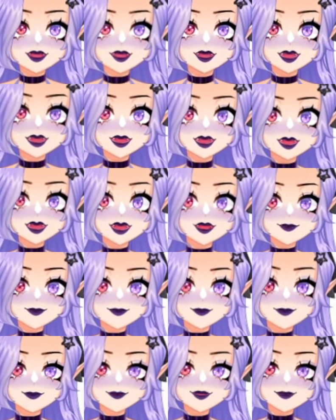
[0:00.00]

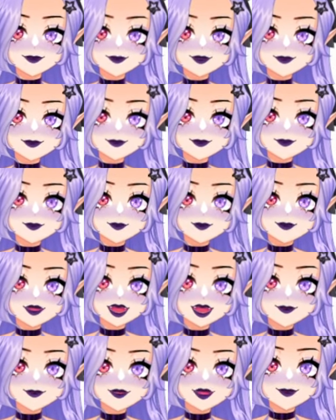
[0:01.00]
And we also get to use it
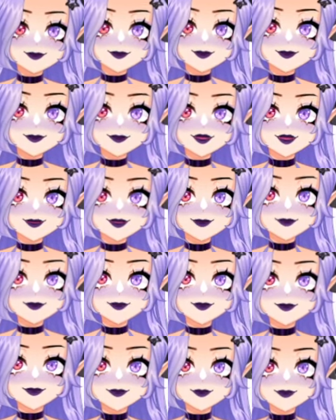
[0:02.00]
as a spellcasting
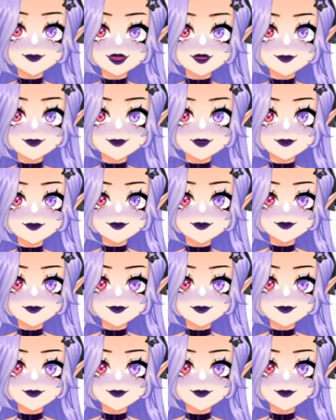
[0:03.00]
focus.